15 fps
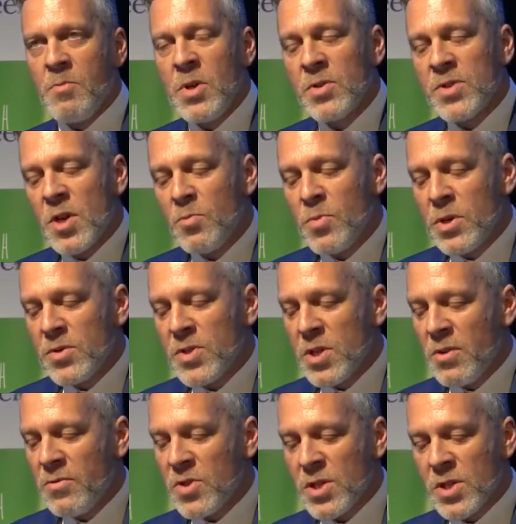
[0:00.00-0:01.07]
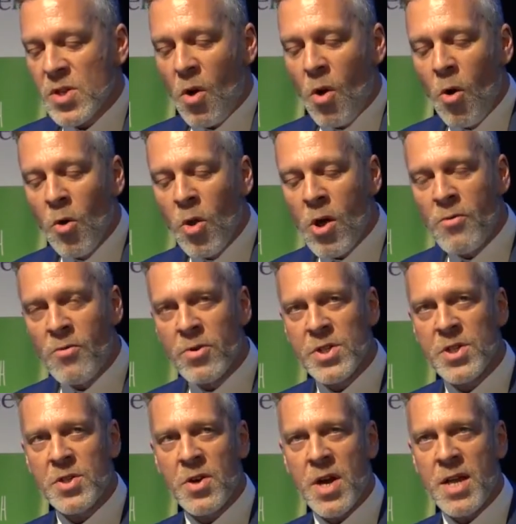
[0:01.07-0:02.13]
Meals on Wheels services all over
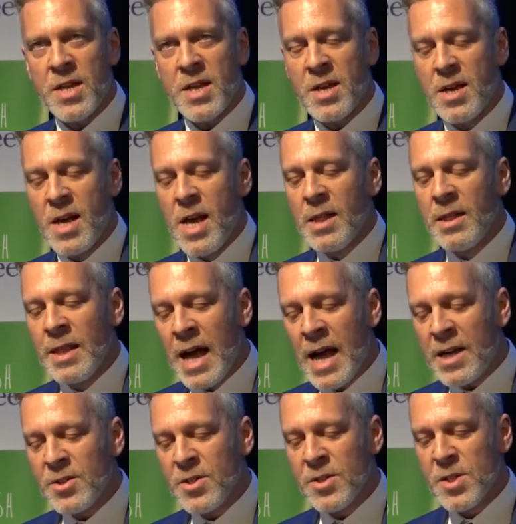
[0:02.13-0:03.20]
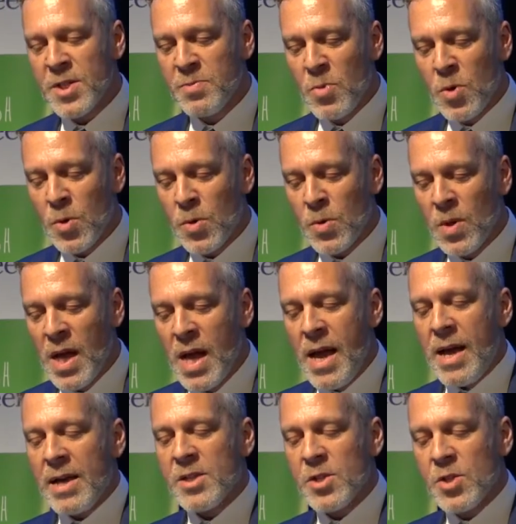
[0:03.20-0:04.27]
Australia, large and small,
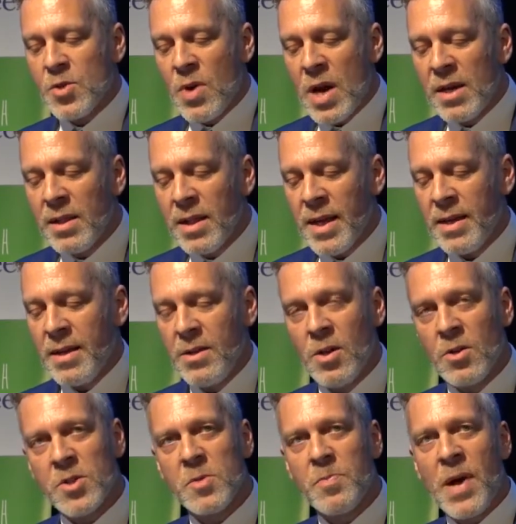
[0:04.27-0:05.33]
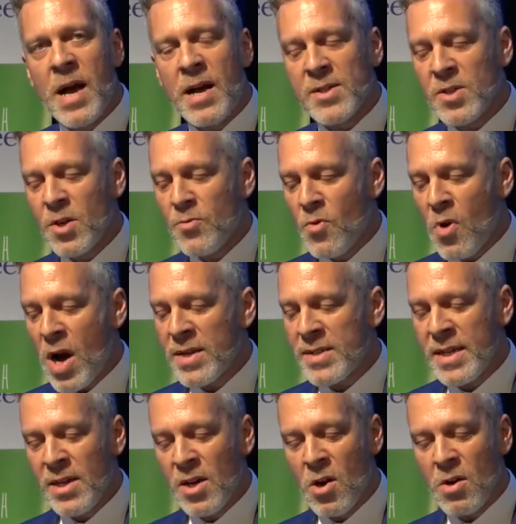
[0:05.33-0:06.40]
are struggling not to pass on
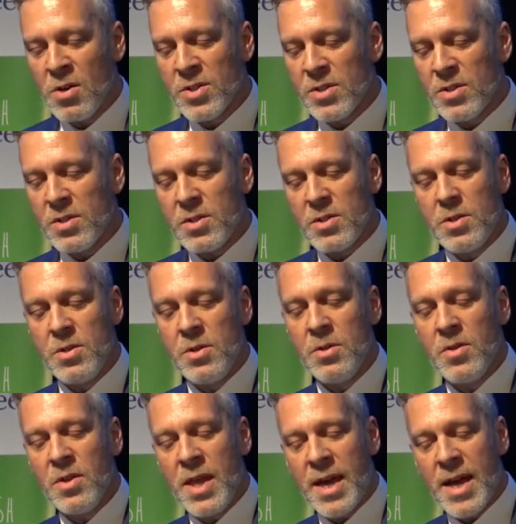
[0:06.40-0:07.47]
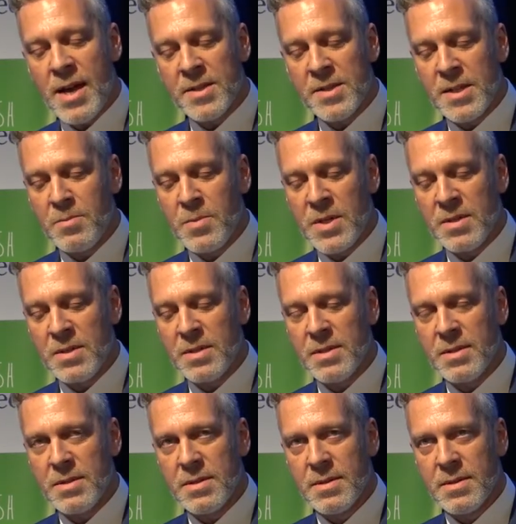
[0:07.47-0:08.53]
rising costs to their customers.